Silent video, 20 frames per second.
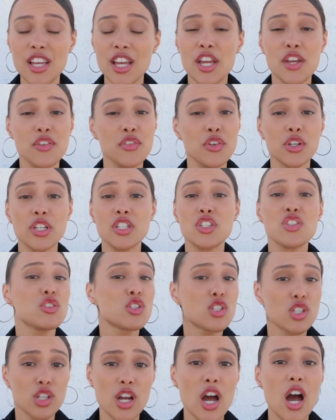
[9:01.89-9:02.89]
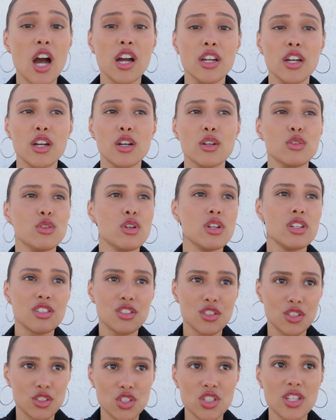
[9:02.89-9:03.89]
If you're in Chicago,
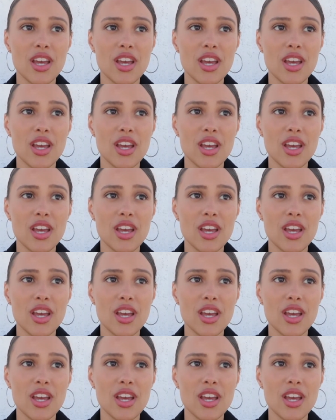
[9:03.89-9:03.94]
search the